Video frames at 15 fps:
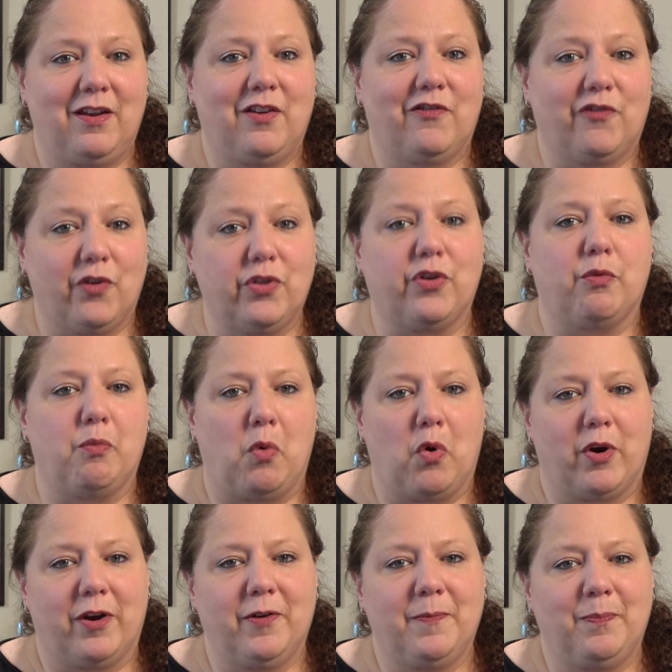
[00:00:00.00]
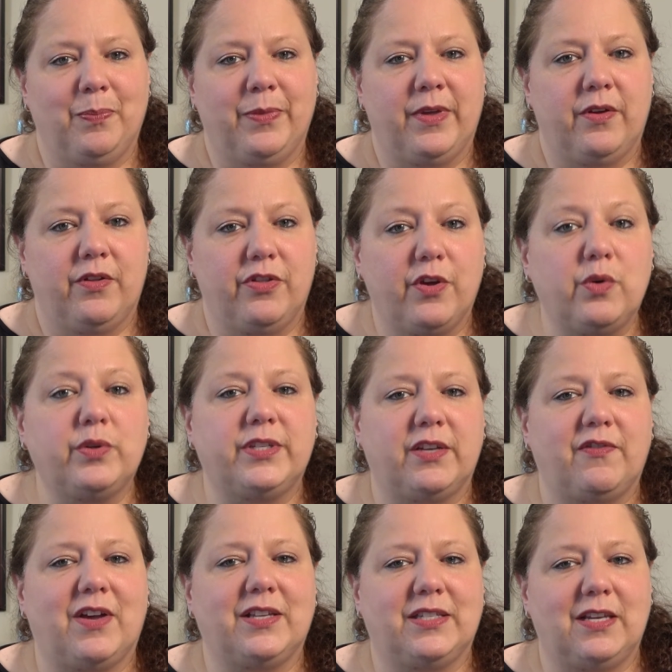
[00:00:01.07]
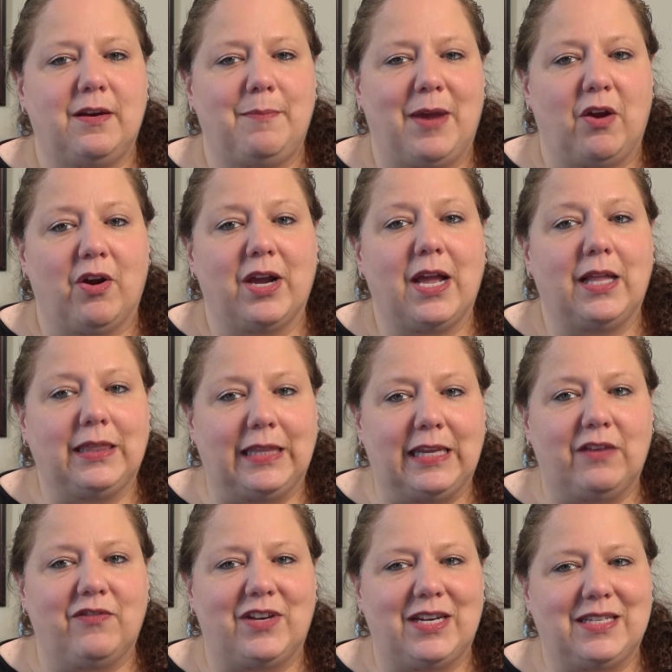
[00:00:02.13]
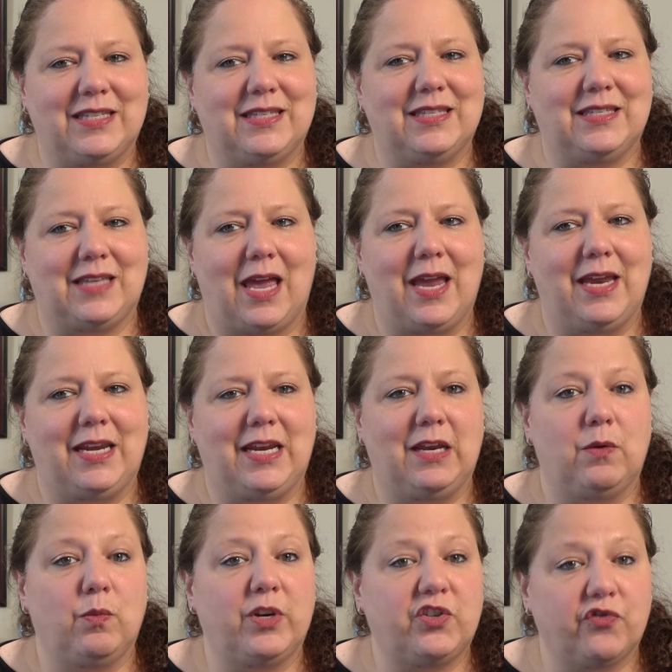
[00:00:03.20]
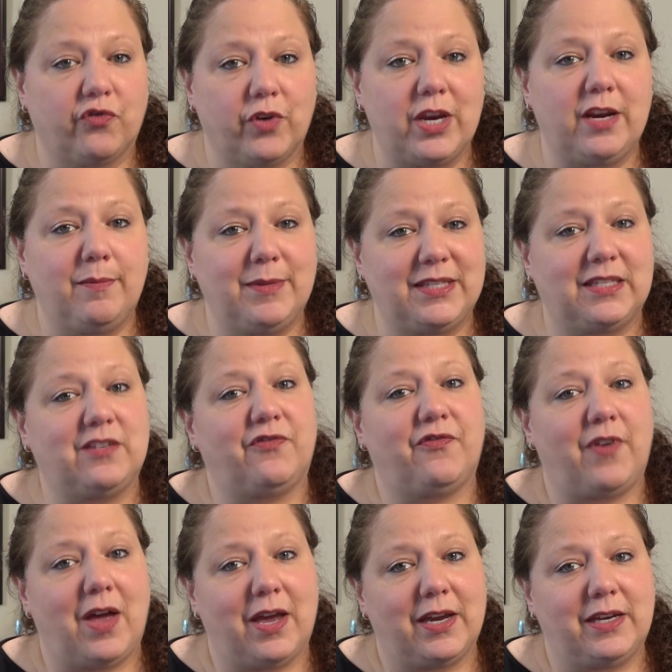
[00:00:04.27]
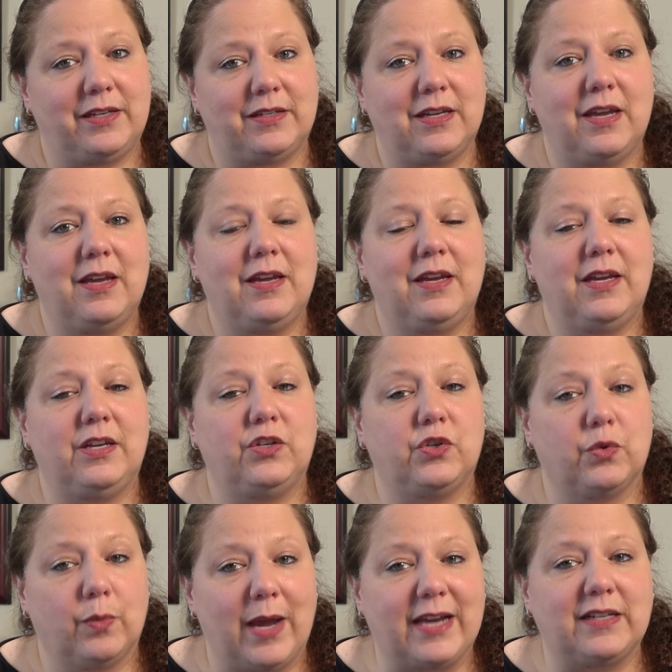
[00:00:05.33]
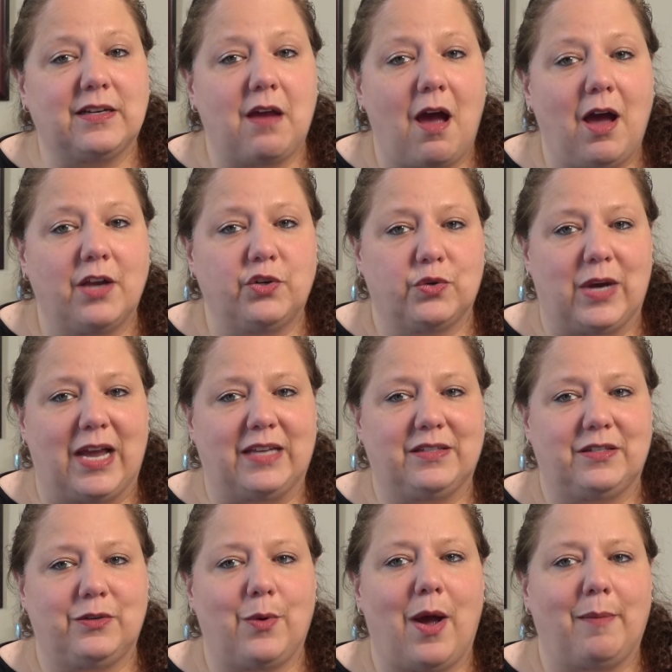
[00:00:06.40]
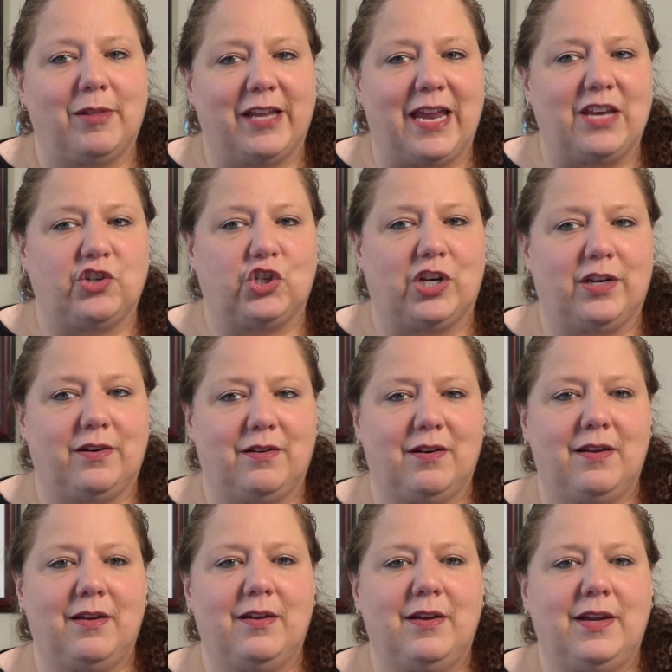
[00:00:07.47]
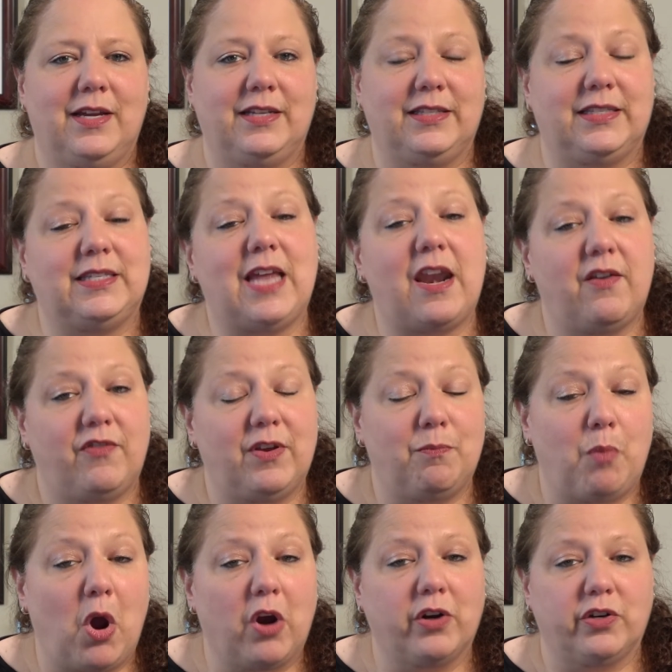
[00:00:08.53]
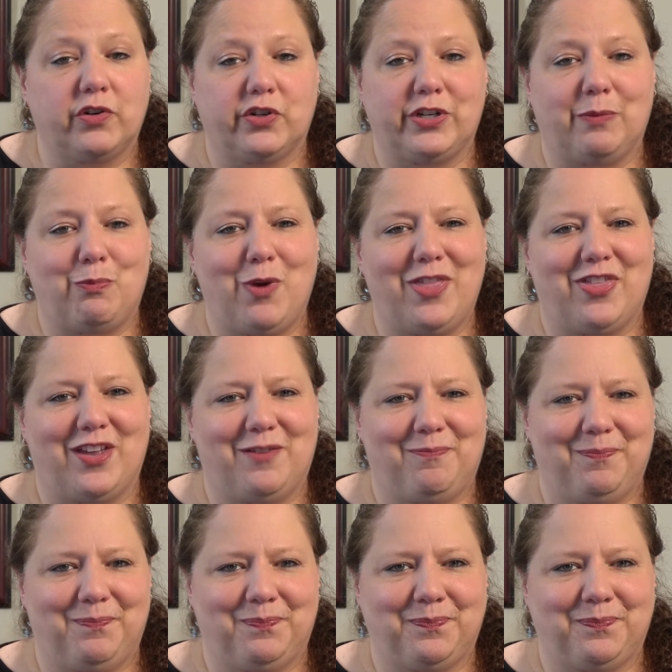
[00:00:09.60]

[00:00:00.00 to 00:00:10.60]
Furthermore, those of us in America live in a society in which freedom is defined in direct contrast to obligation, instead of in partnership with it.